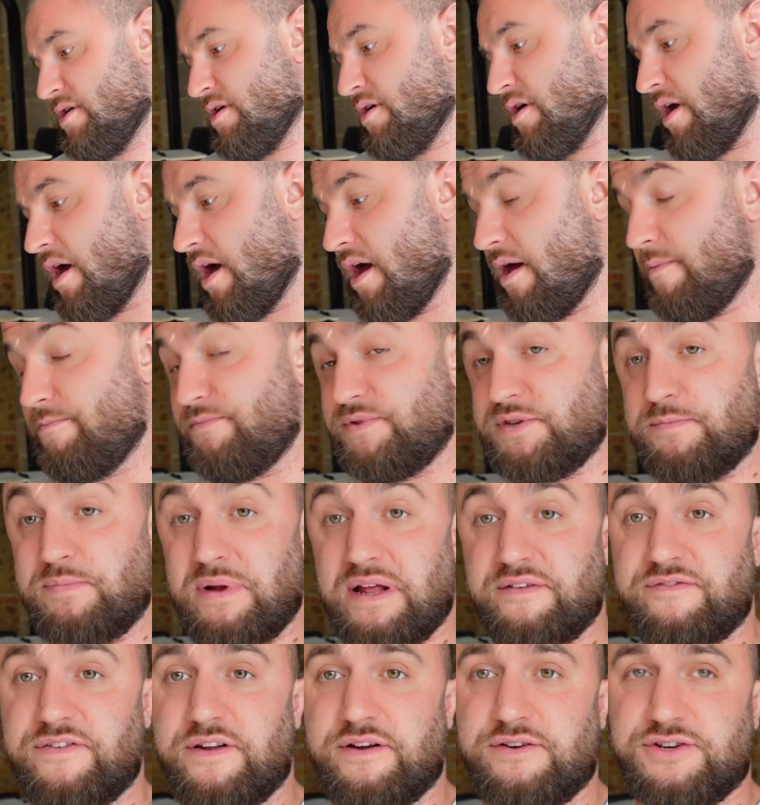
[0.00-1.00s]
It's a
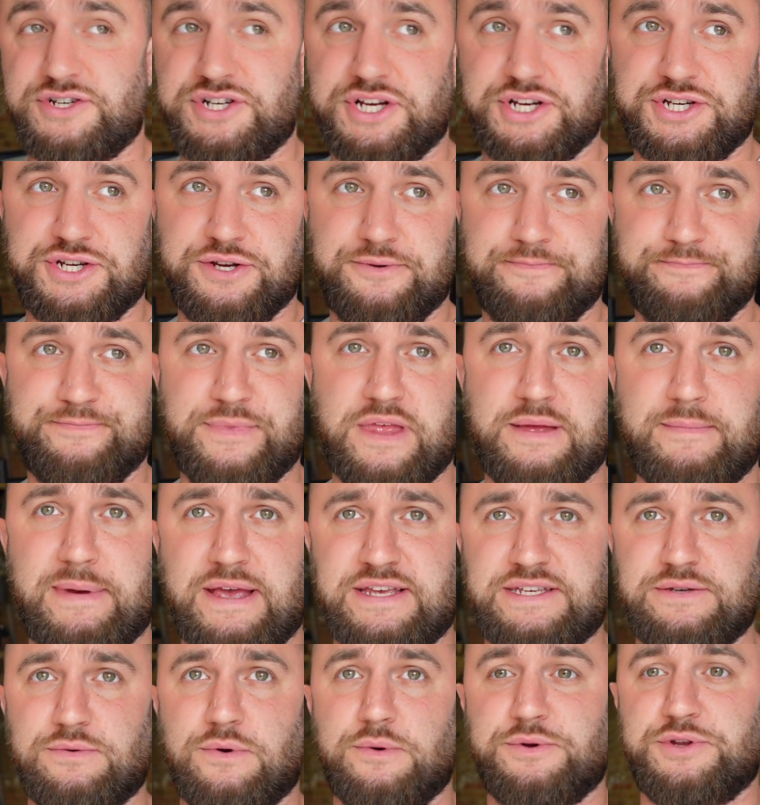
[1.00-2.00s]
blood flow restriction, and
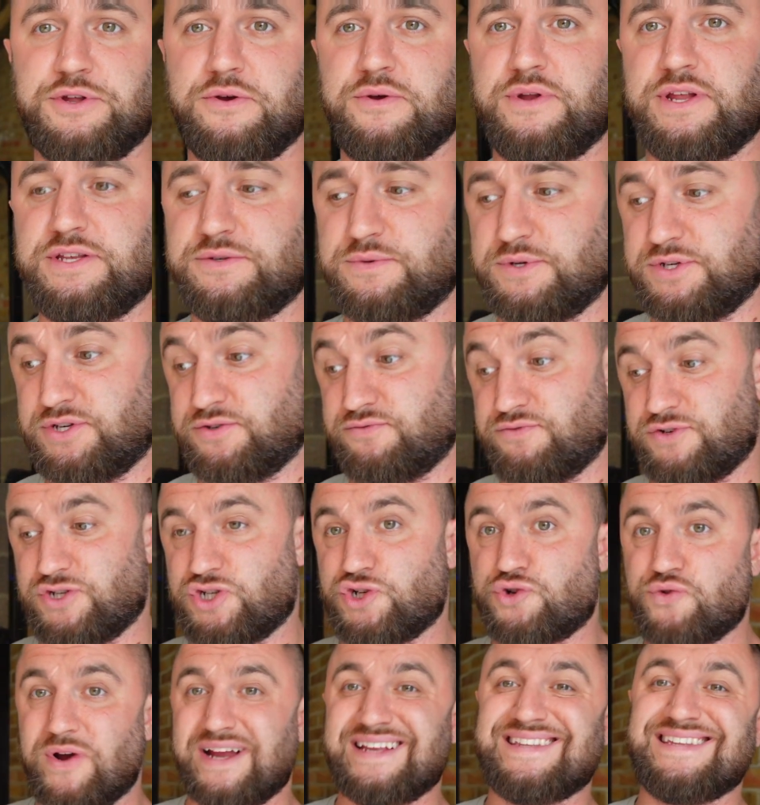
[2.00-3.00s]
basically what we're doing is we're just
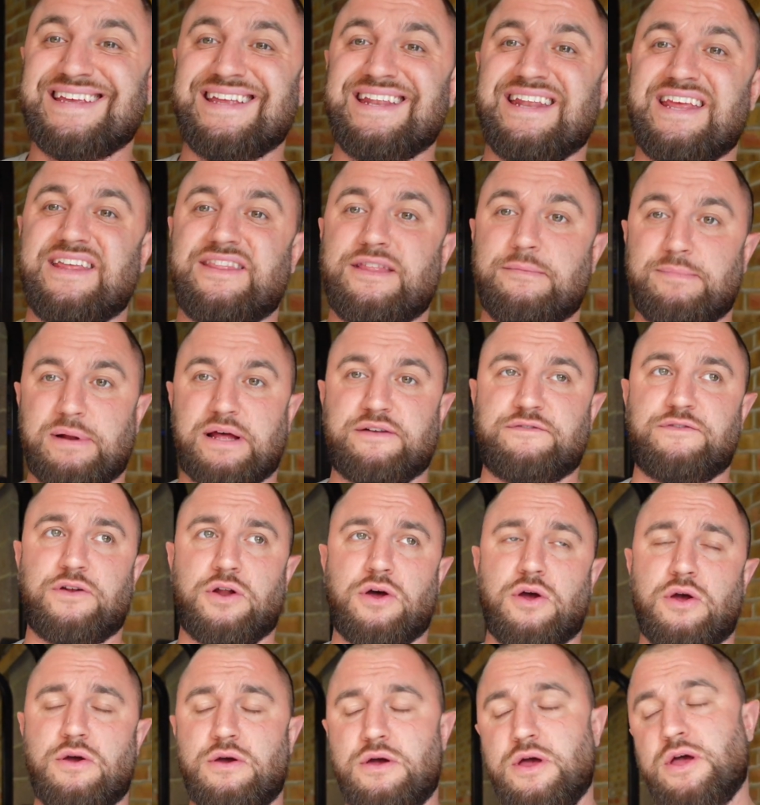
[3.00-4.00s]
restricting the blood
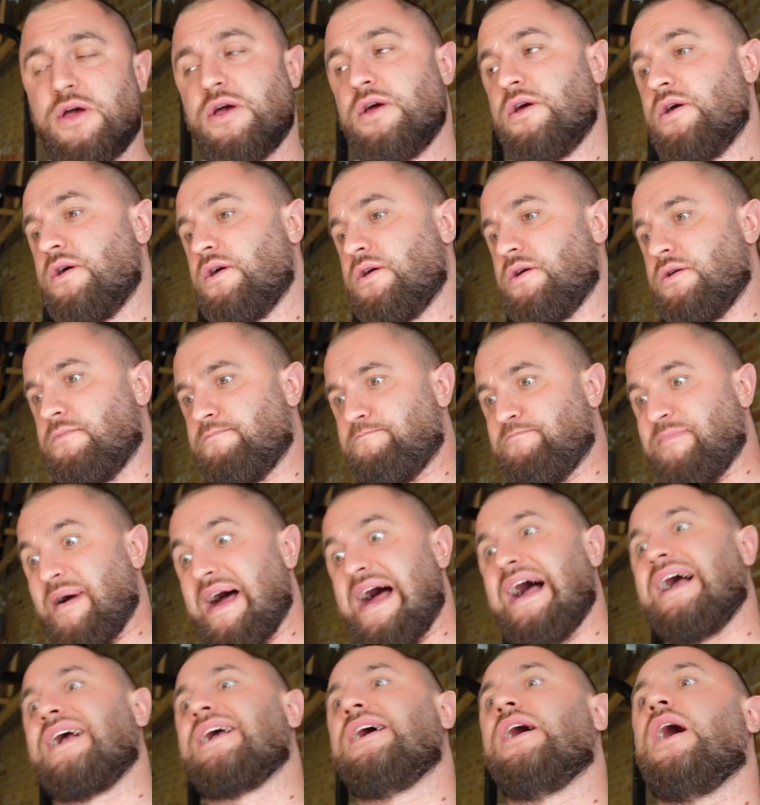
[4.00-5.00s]
flow
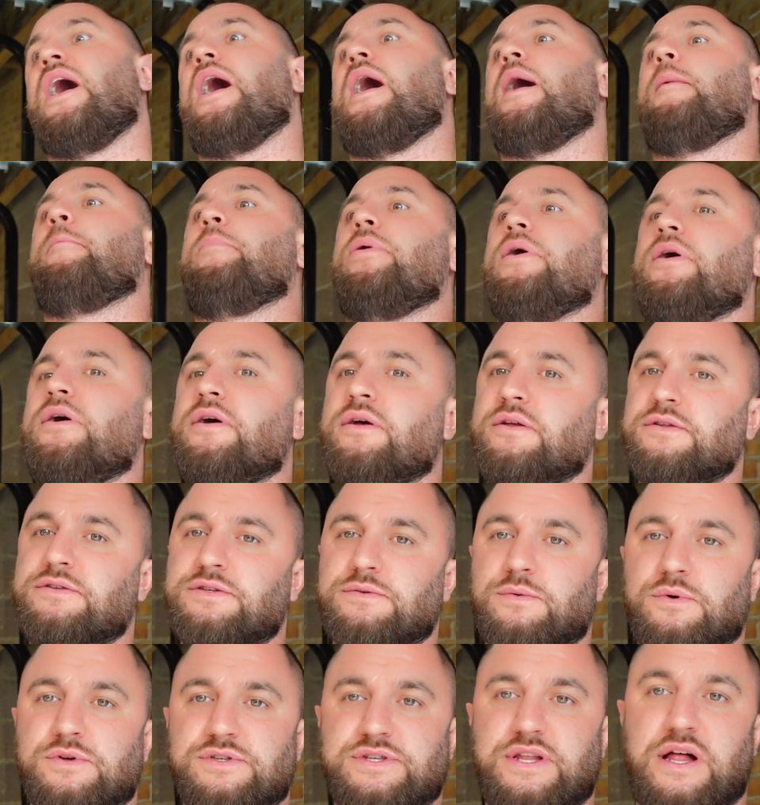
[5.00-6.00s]
back up
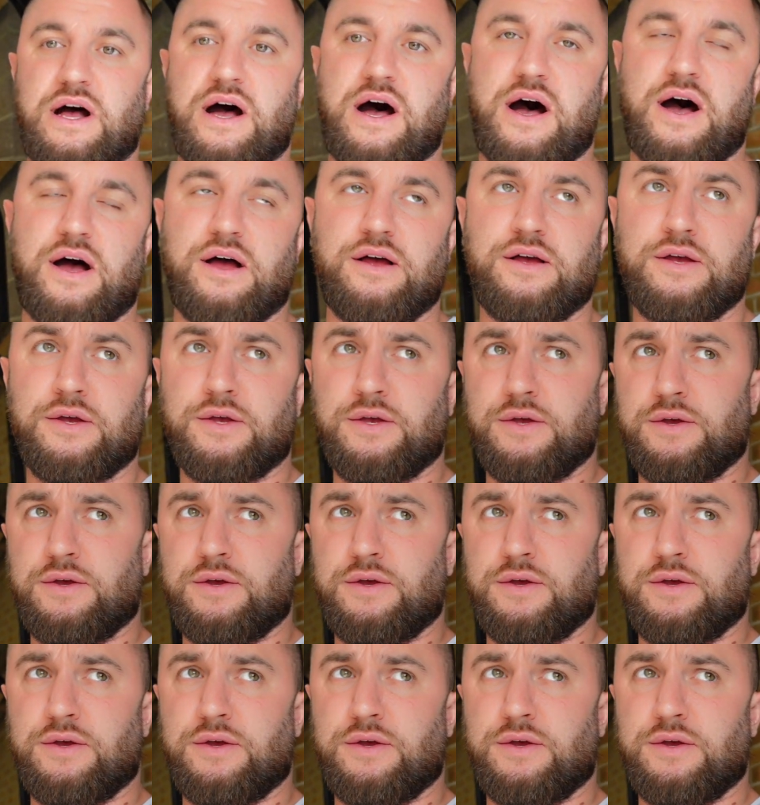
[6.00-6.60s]
towards the heart